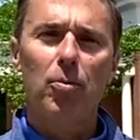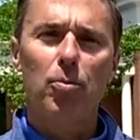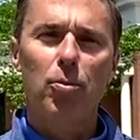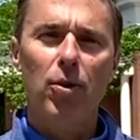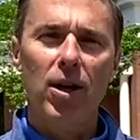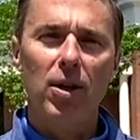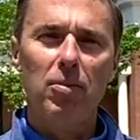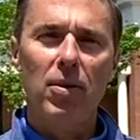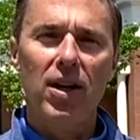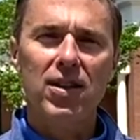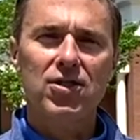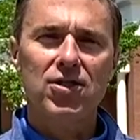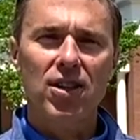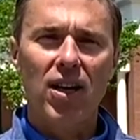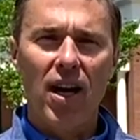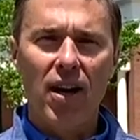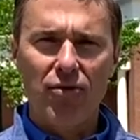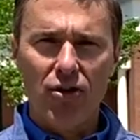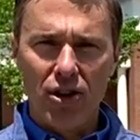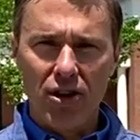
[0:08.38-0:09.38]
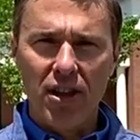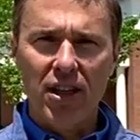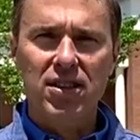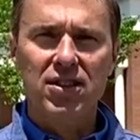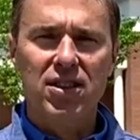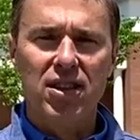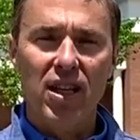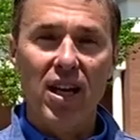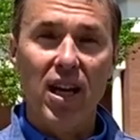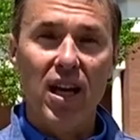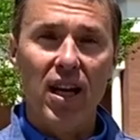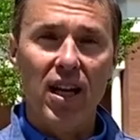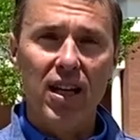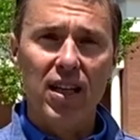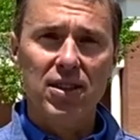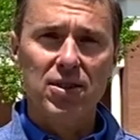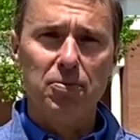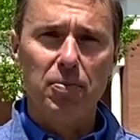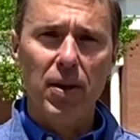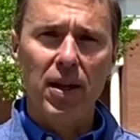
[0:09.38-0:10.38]
Pretty much everything today
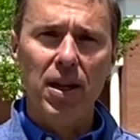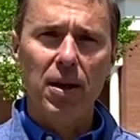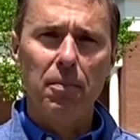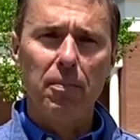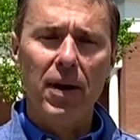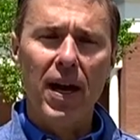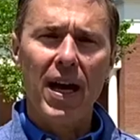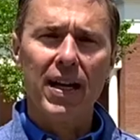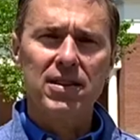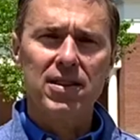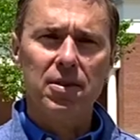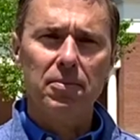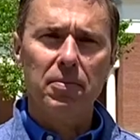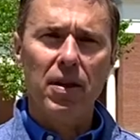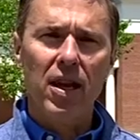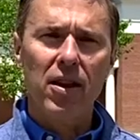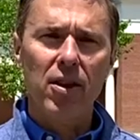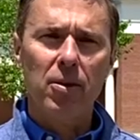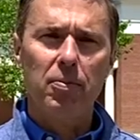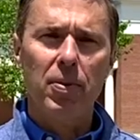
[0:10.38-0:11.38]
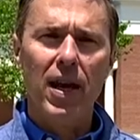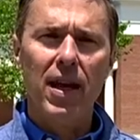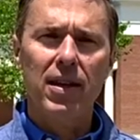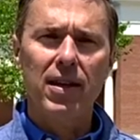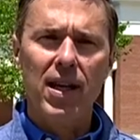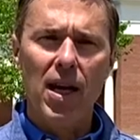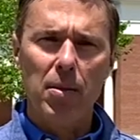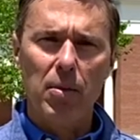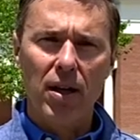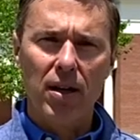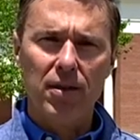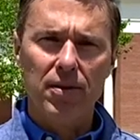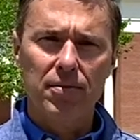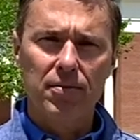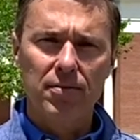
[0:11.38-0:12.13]
has been impacted by the pandemic.